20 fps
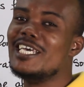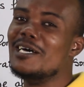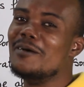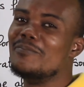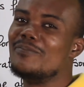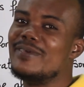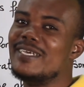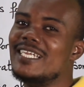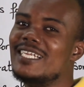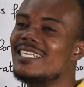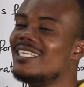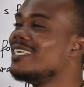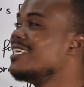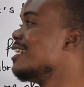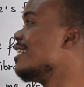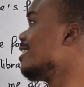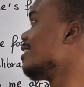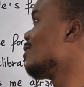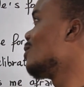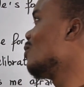en pile,
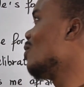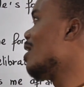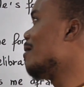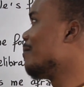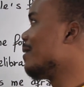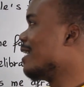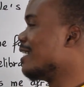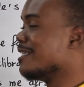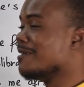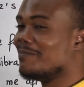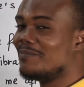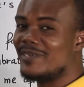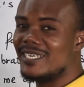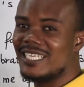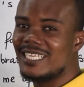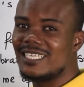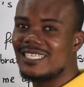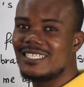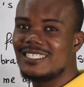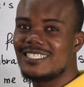so apren en
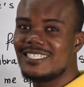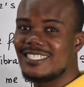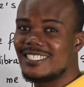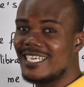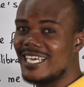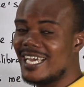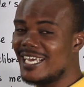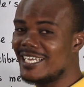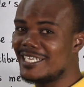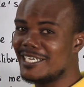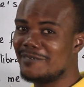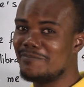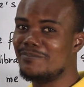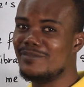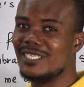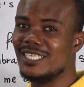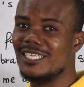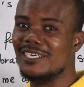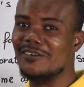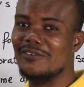pile, say that
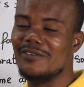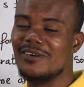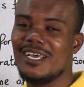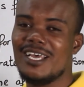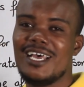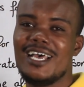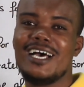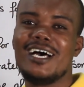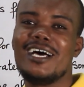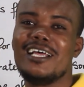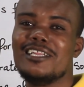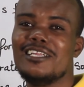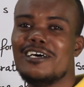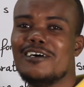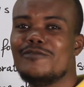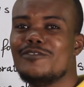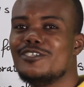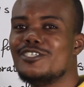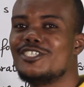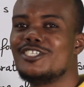below. I
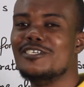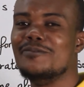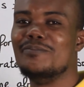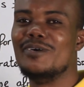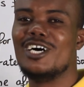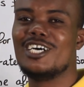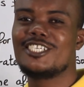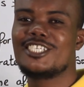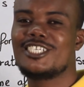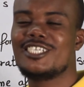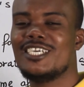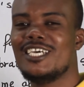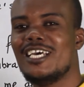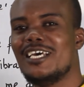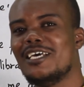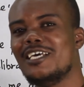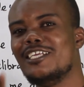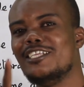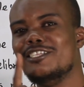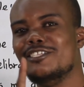love you so much.
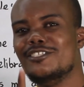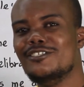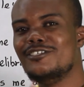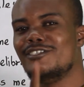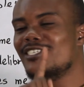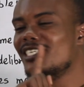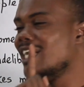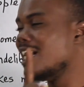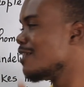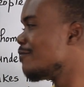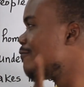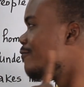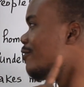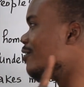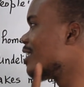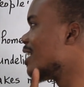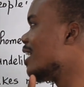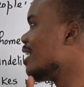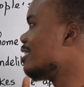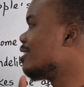Do not
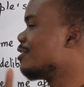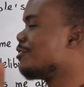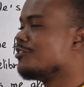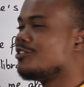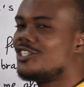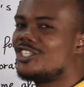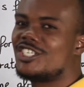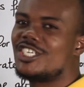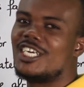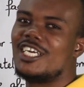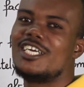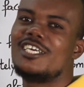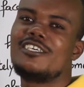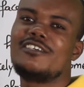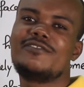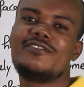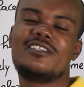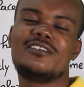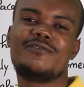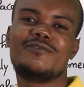forget to share
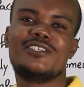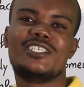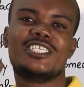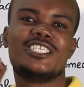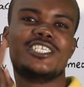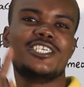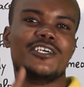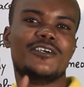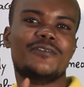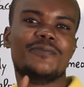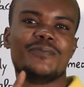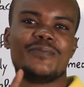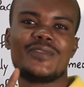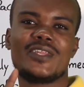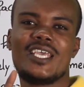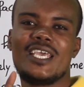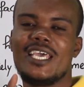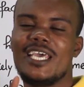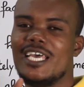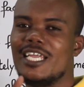the video
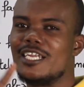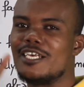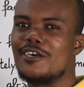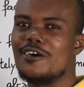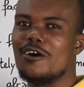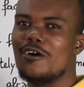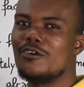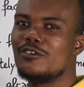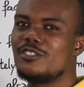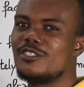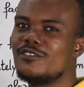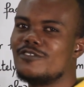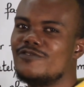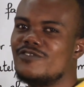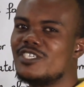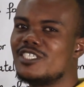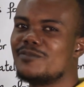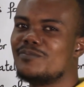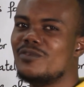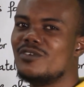and go to
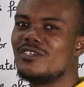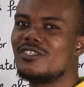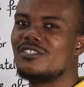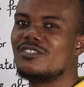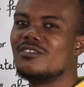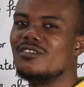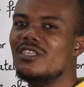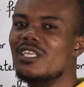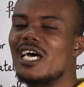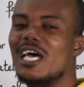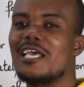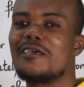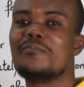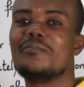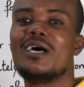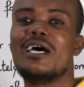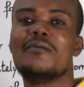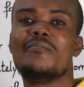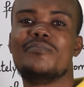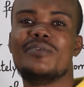Facebook to like
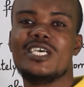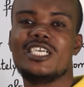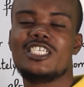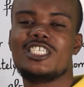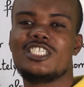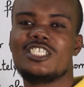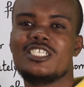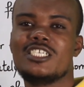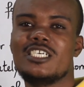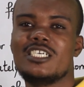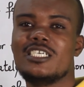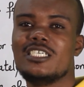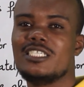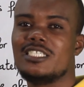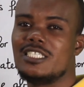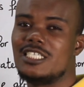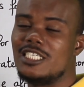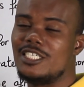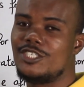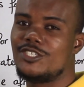my page,
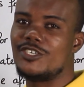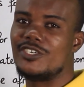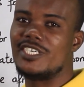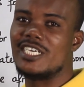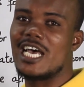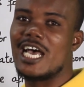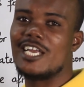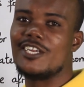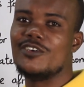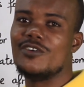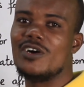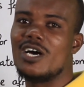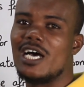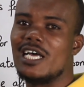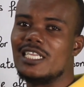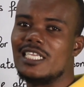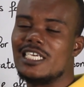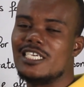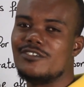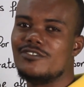Teacher Daniot
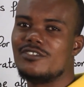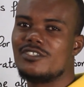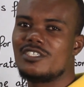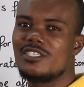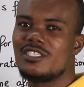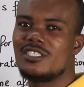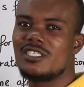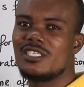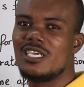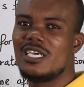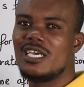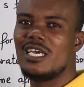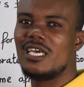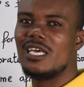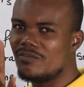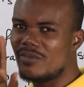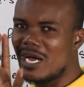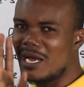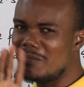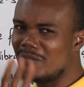Aneus.
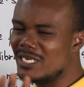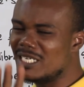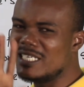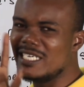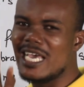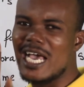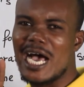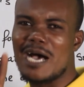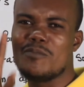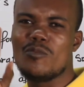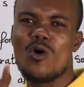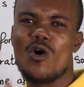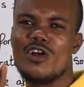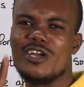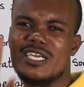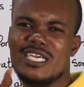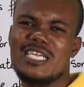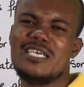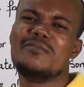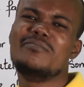Probably
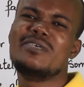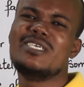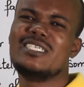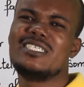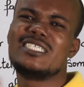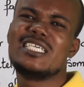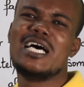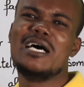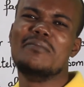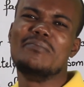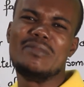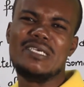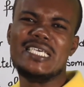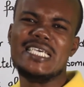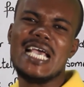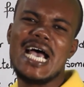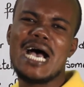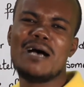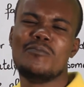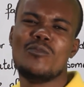abonné, mes
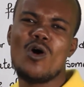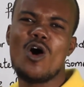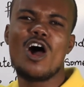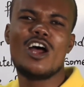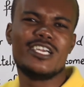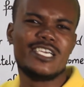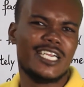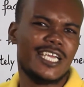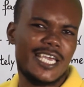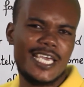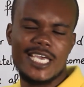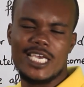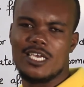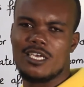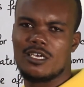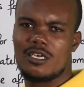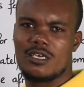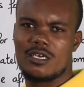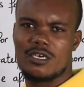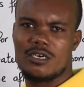amis, abonné.
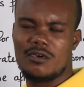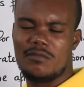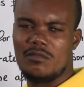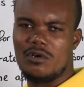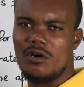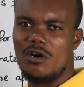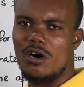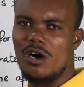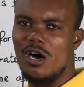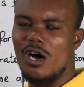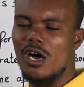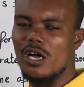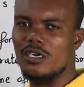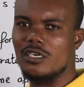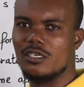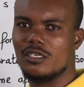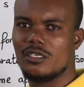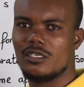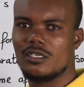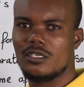Come on.
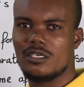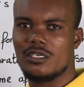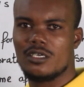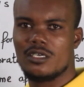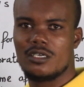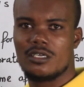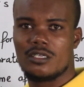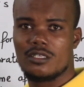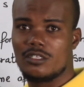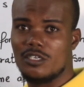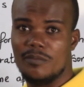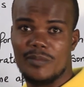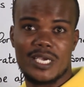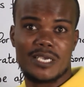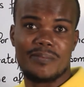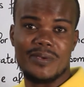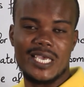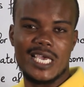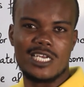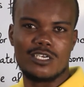Don't
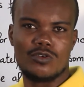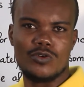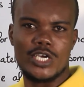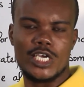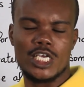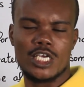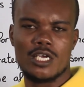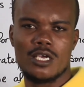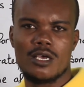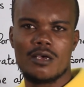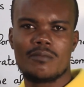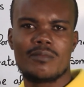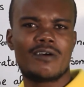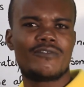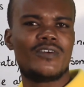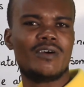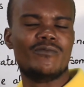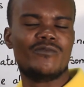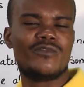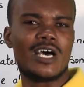make me angry. Don't
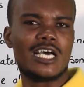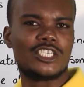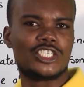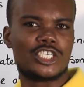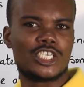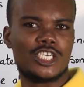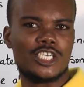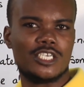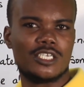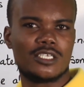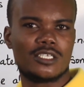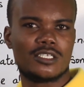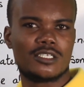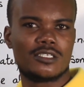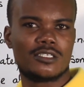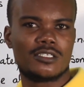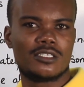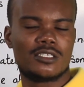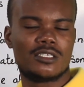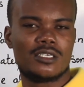fais me fâcher.
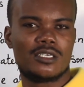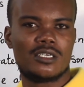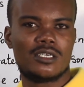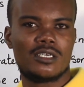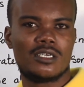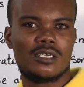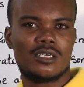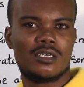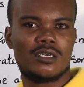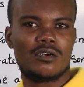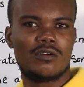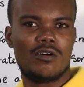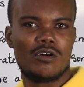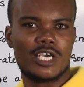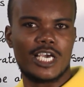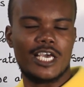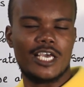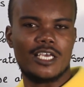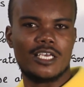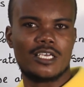
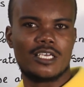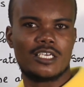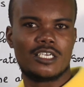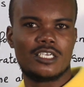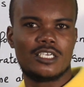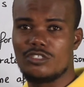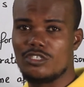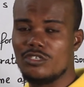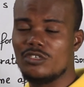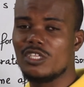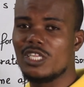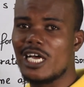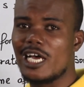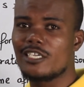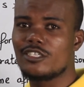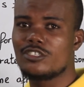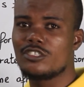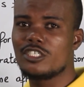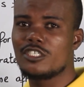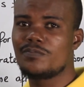Okay, do you like
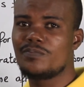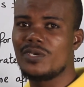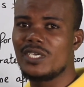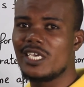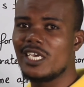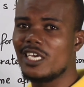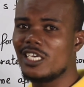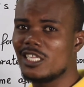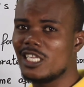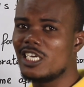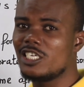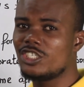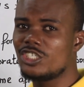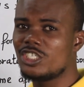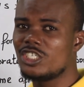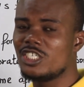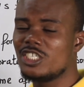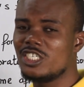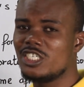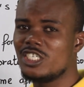to speak English?